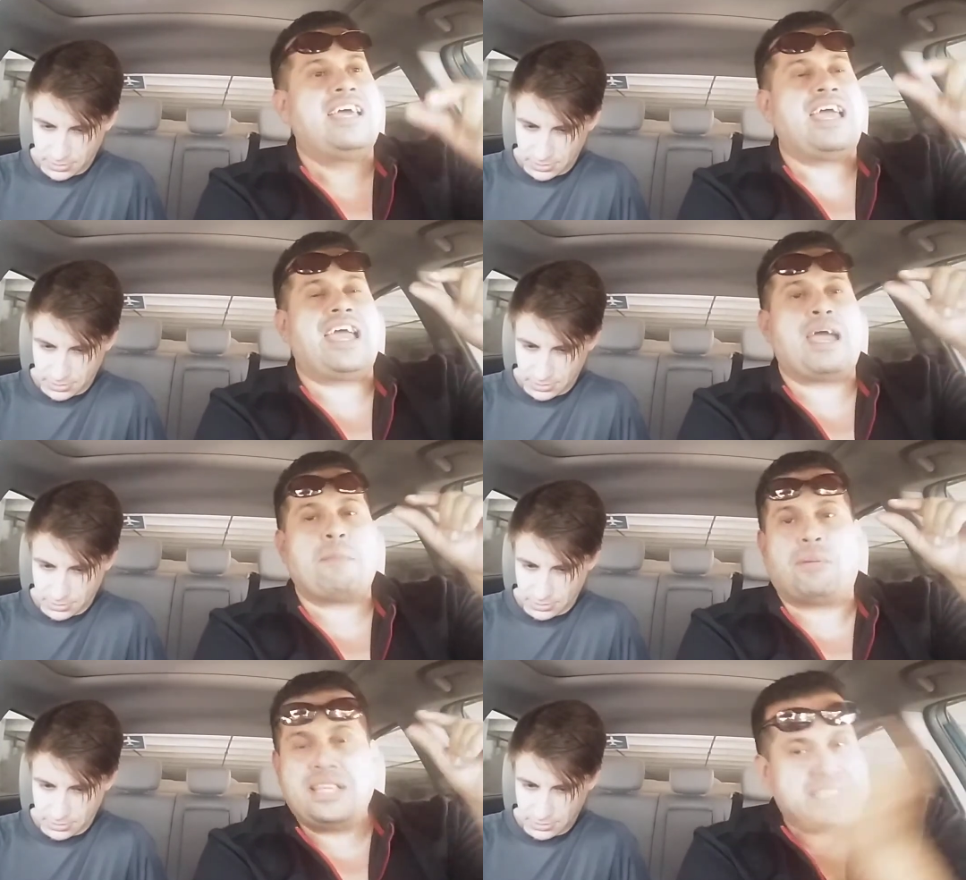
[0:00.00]
Speaker 1: And
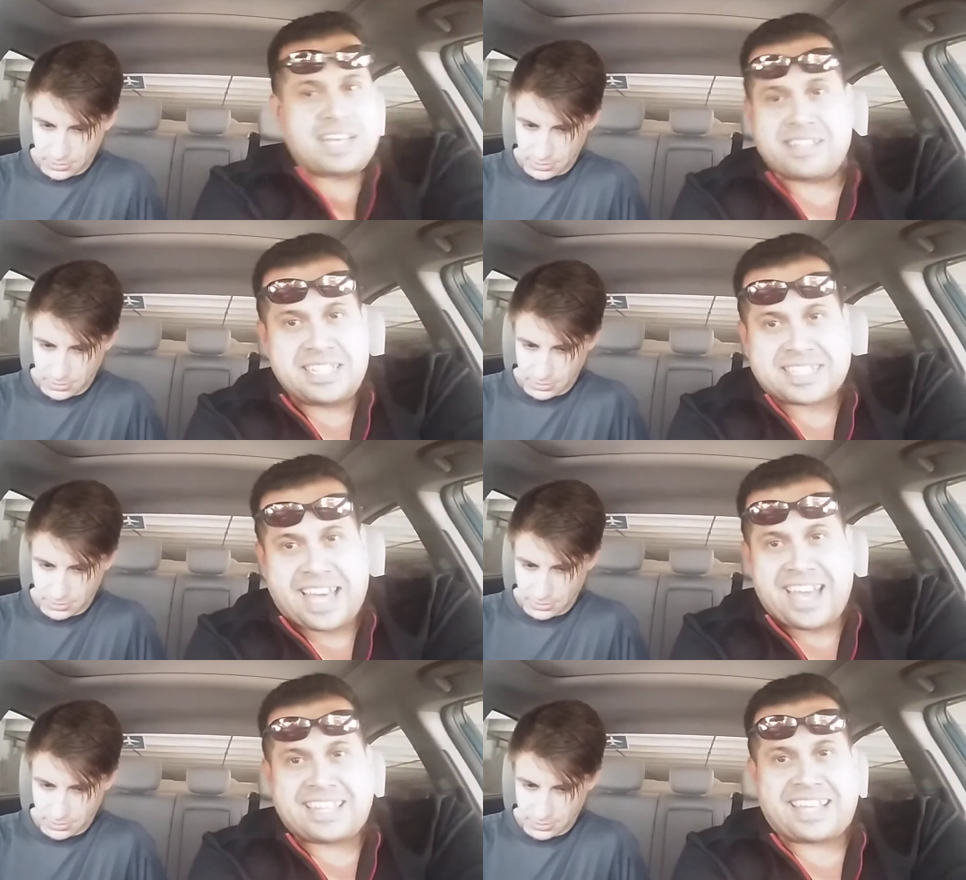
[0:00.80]
please tell this
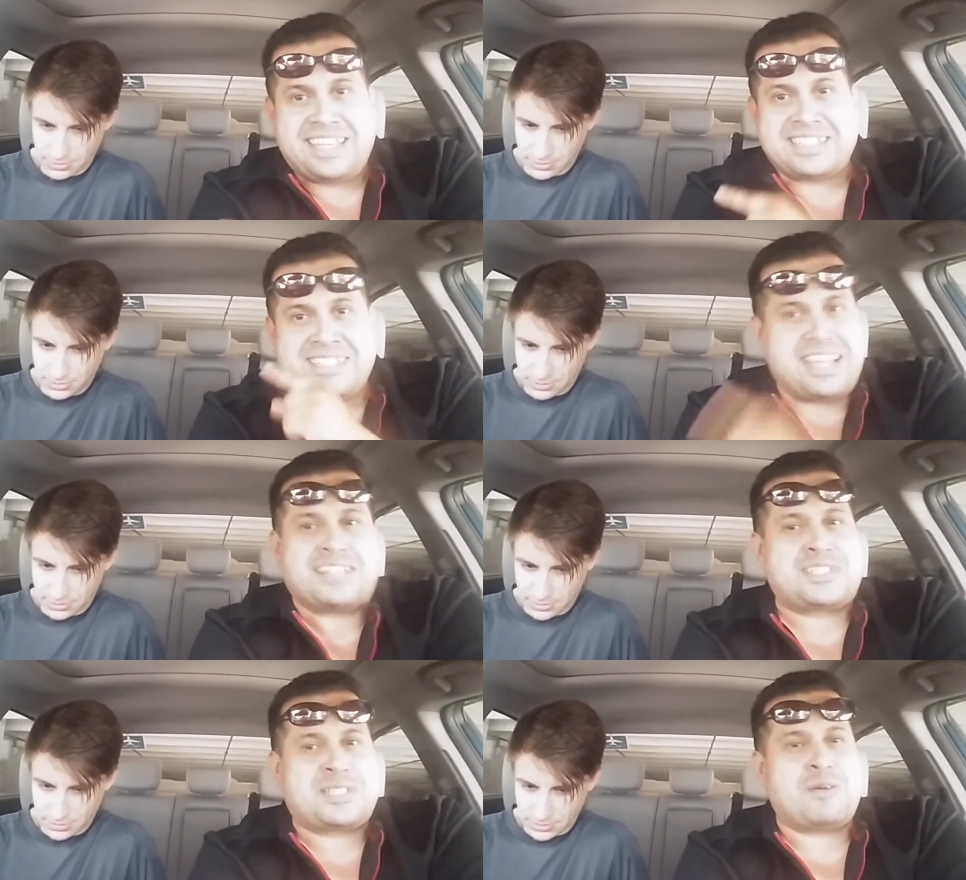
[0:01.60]
guy that he's
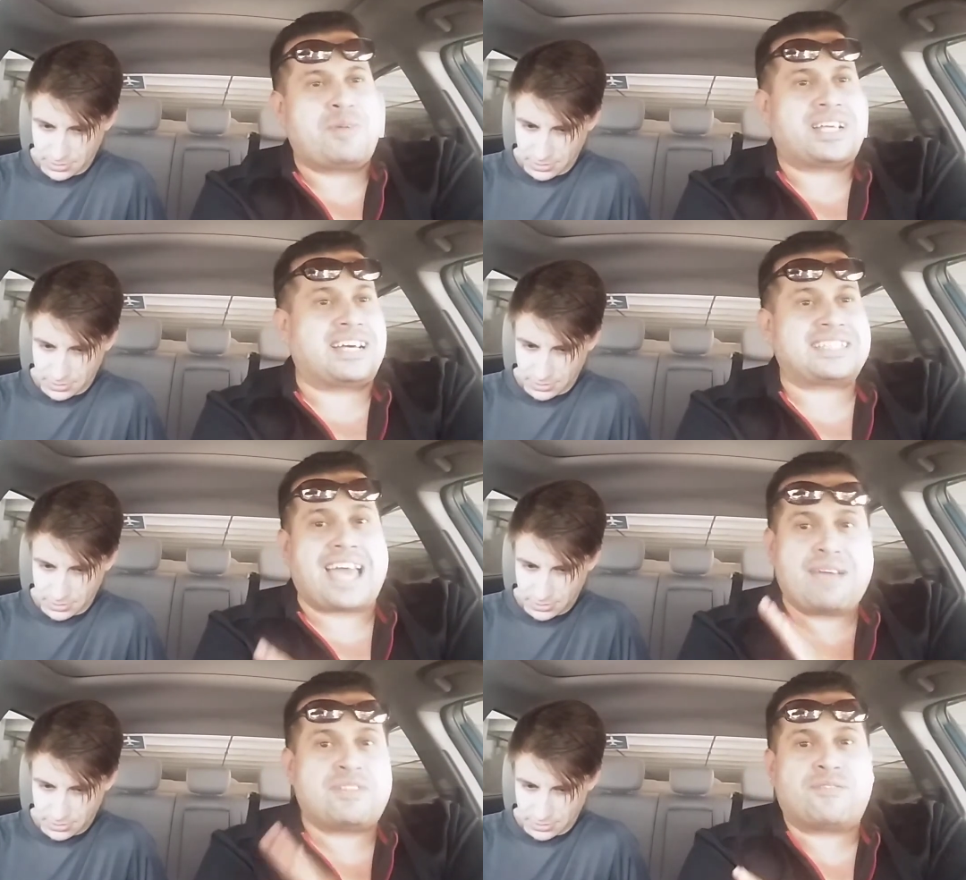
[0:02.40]
nuts too because I
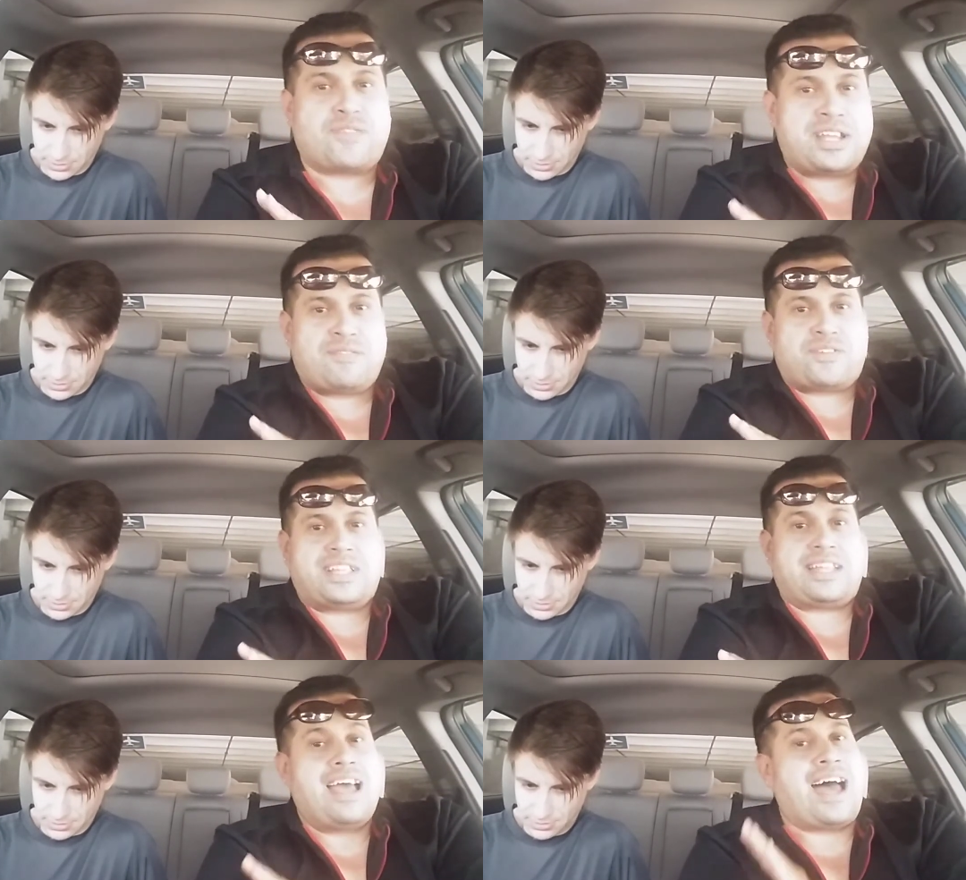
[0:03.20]
have the funny
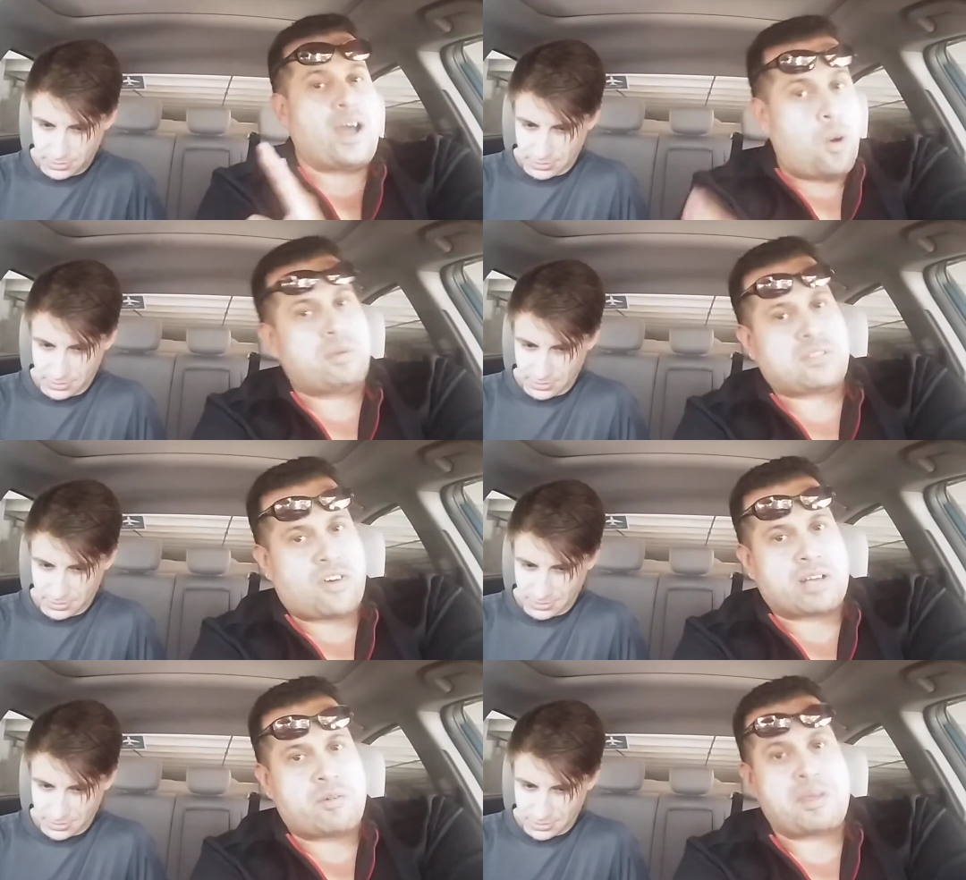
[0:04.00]
feeling. I hope he's
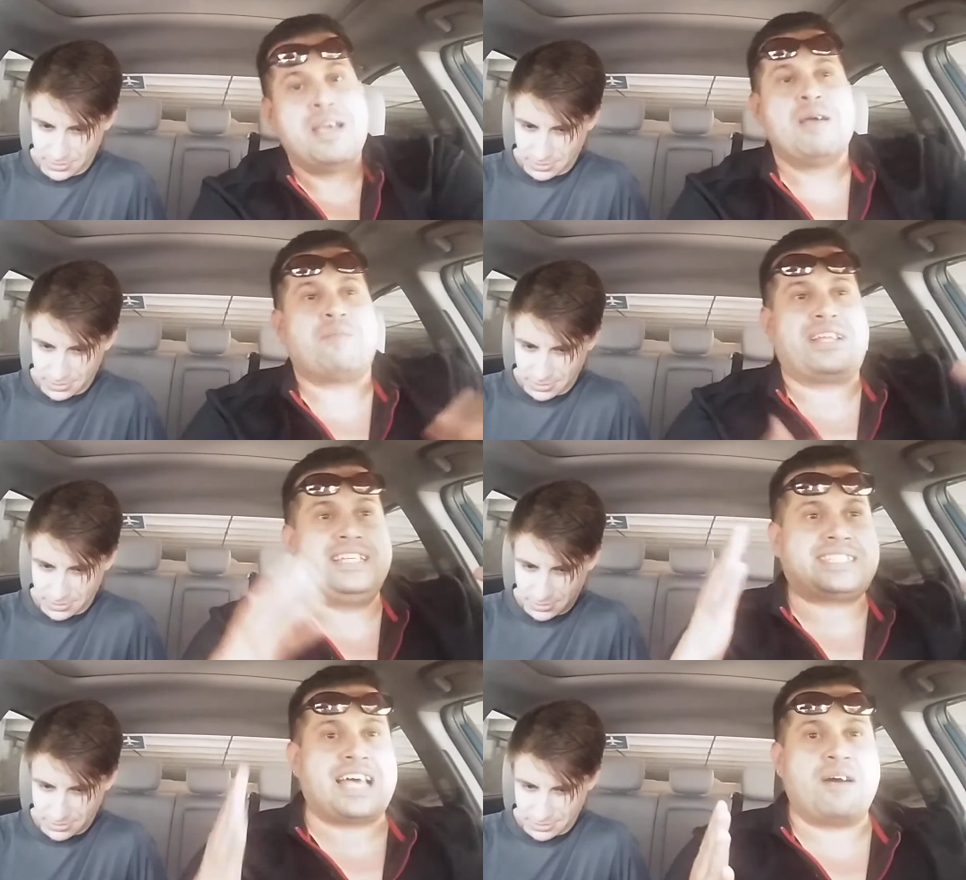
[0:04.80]
fucking with me. But
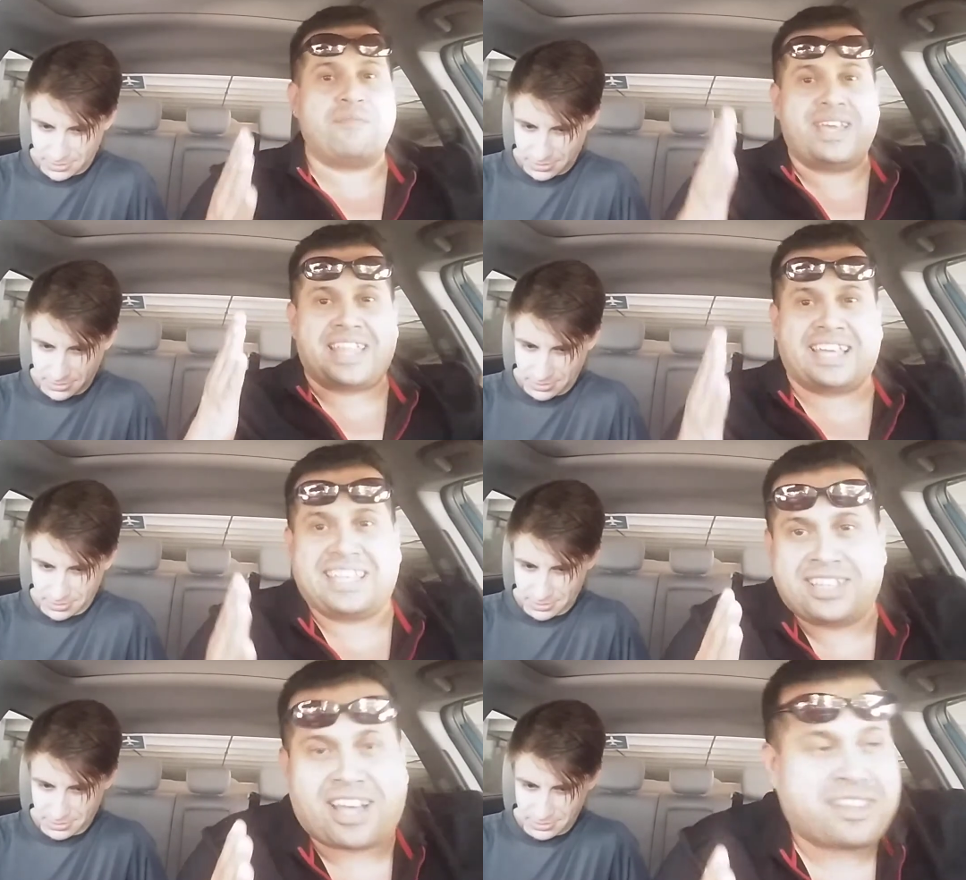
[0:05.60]
he's telling me that
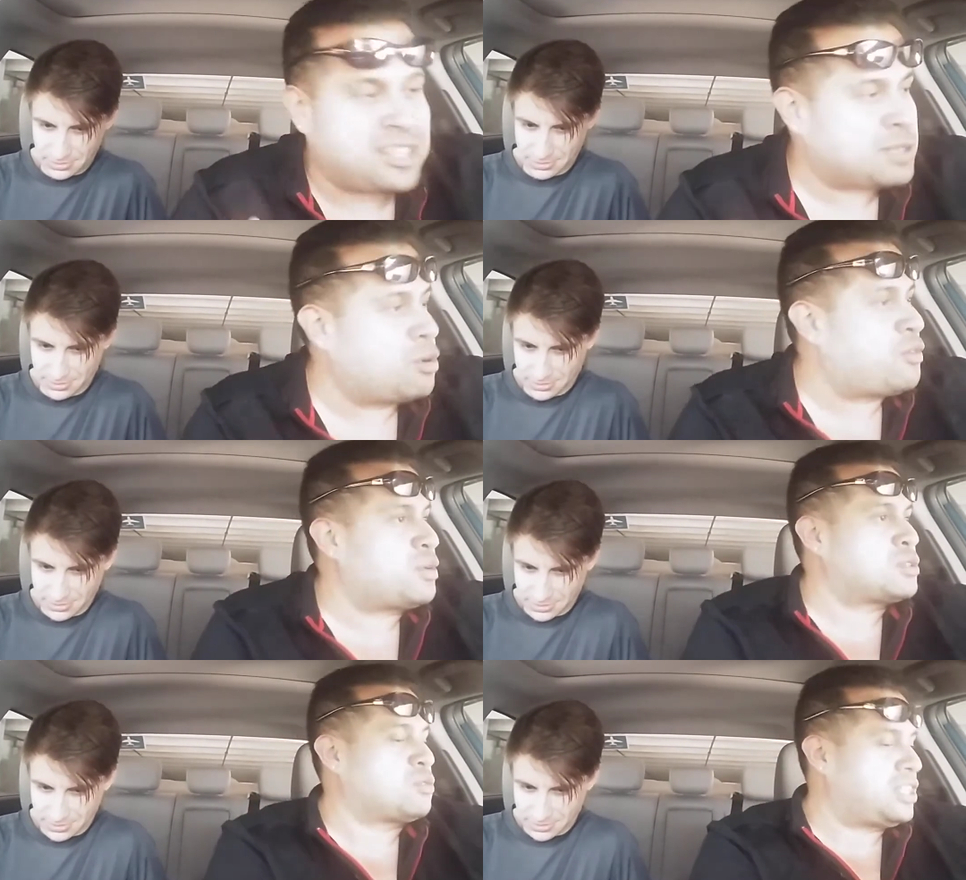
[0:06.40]
he thought this movie
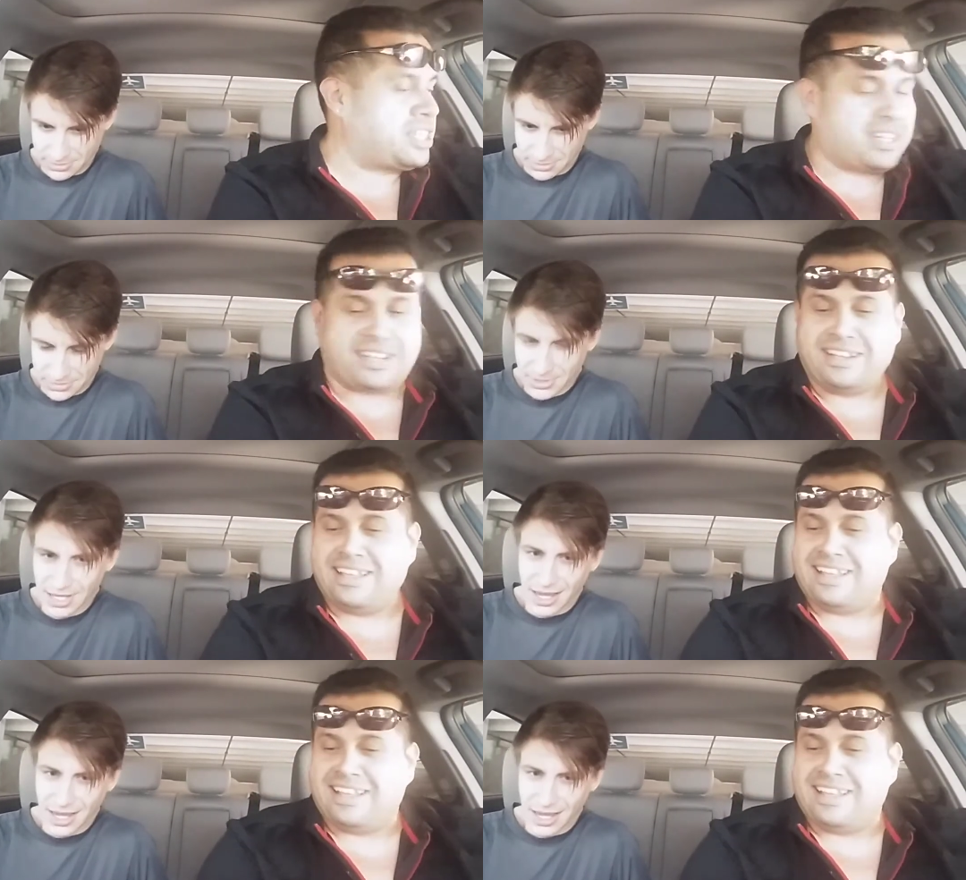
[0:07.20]
was really good.